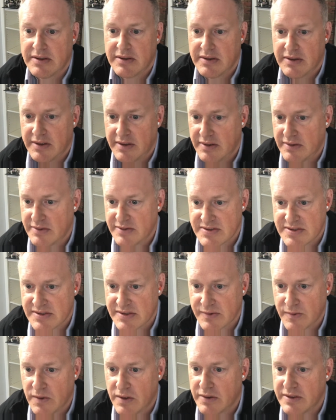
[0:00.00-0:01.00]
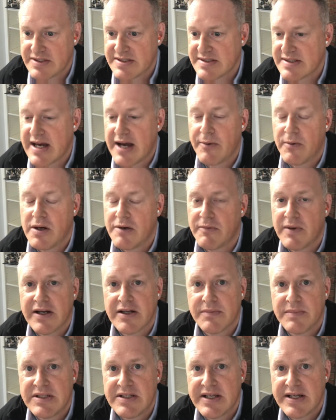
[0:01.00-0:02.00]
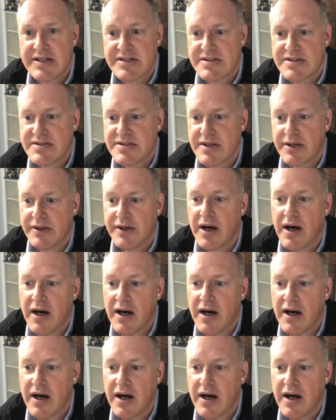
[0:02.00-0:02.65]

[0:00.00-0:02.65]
and this is a quote, he says, "I want recommendations on